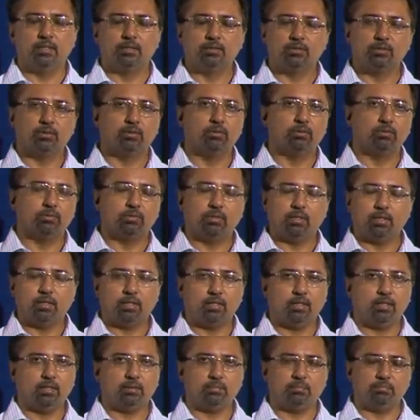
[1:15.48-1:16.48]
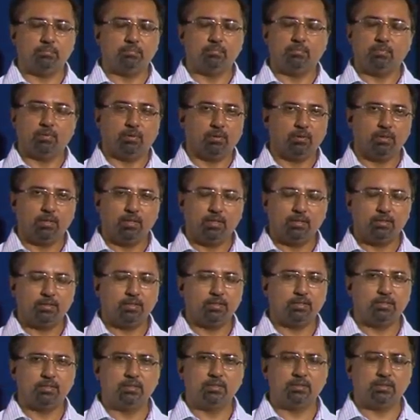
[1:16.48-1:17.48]
So, there are
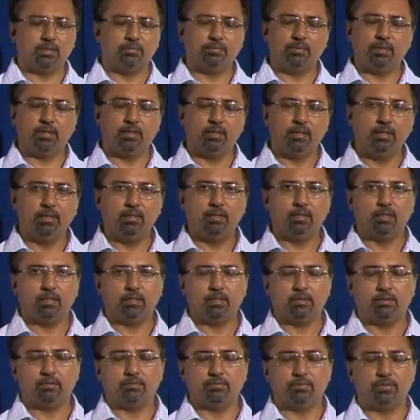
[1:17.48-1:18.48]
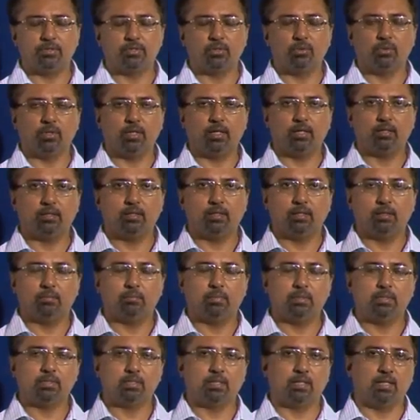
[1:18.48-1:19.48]
organizations even in India which look at a
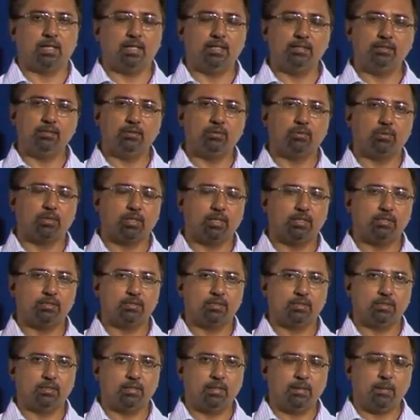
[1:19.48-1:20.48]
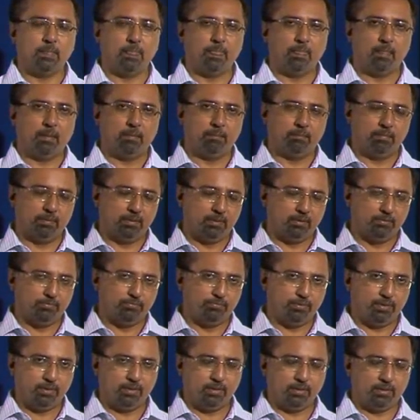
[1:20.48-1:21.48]
much larger horizon, but then
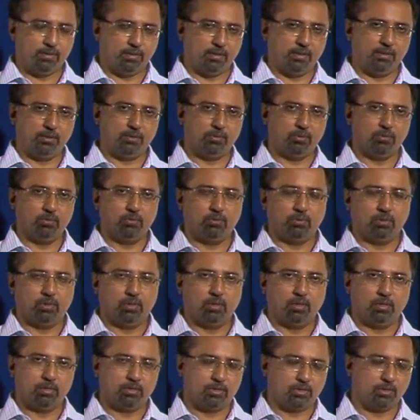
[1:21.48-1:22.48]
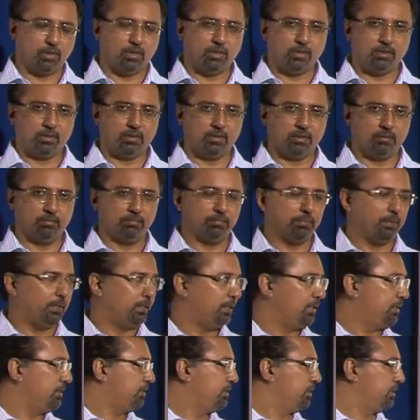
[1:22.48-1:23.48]
fit it into shorter term
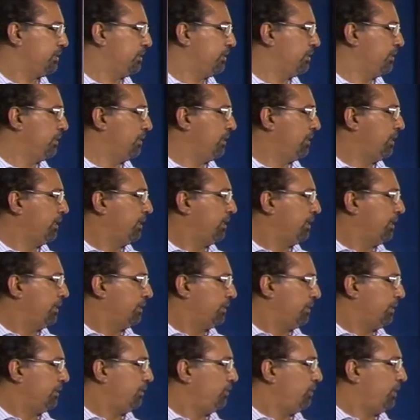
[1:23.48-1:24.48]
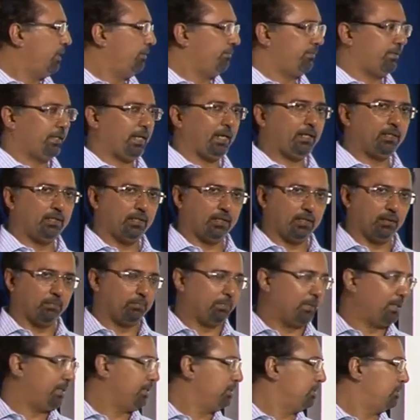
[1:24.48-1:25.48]
periods. Then you have tactical
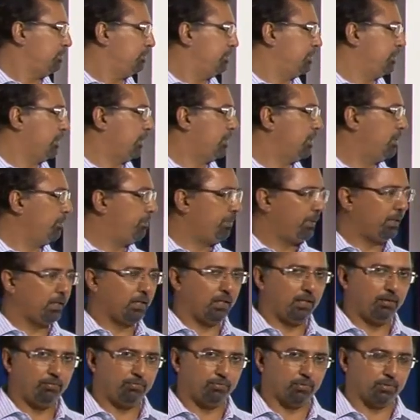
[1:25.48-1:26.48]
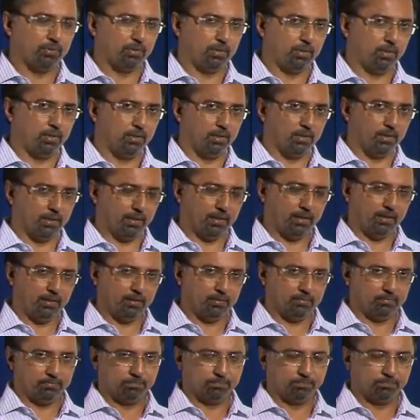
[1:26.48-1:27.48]
plans which are typically for the year
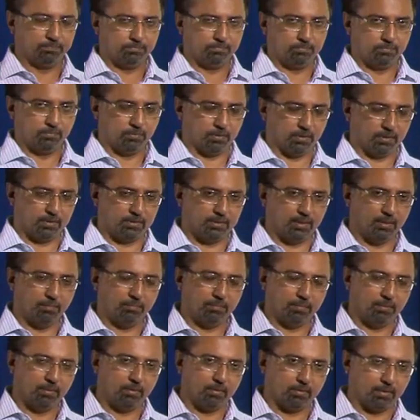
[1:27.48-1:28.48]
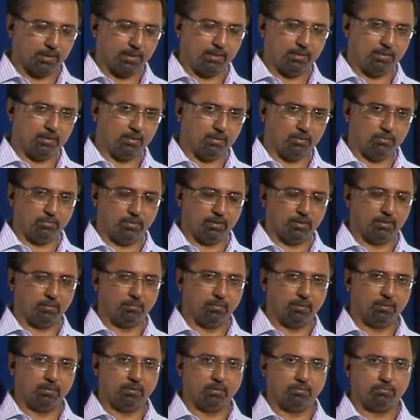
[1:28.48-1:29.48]
ahead. For example, right now in the
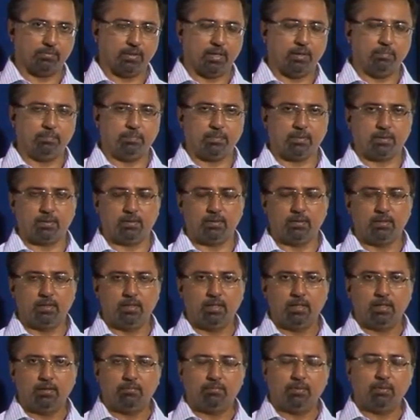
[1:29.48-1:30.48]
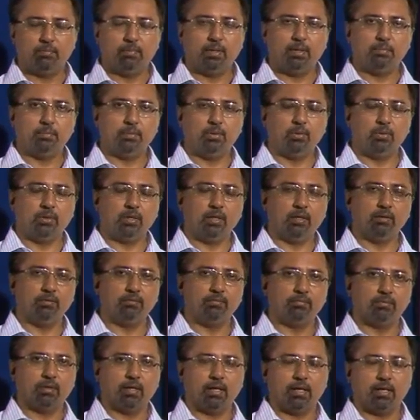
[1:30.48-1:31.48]
month of April, we might be looking
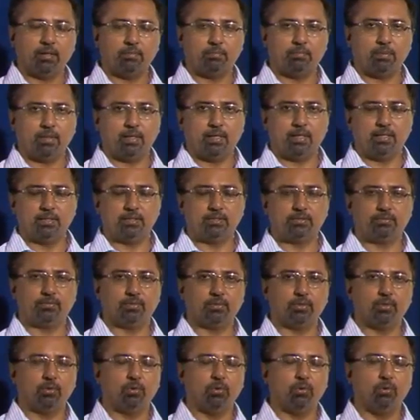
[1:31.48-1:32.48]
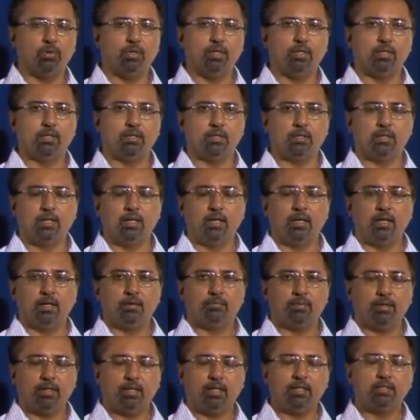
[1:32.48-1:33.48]
at plans for the whole year,
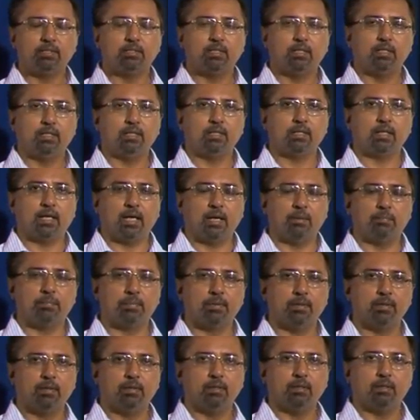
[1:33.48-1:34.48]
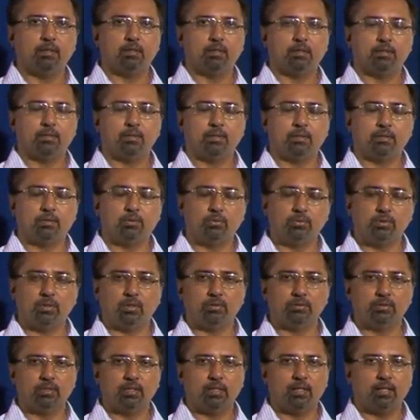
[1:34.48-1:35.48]
financial year April
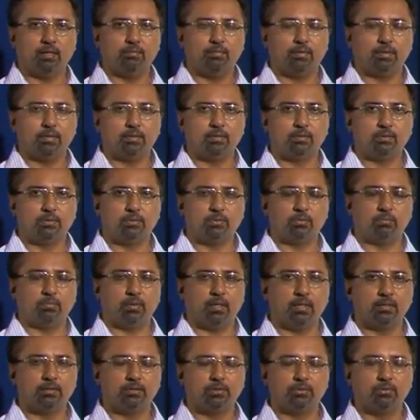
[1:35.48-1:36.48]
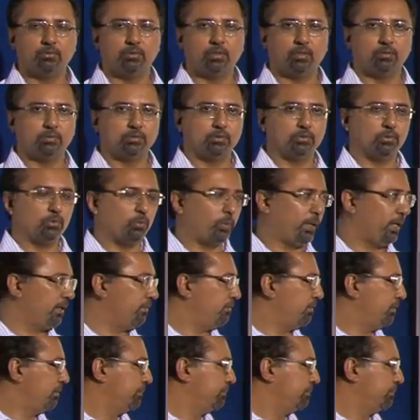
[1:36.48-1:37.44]
2011 to March 2012.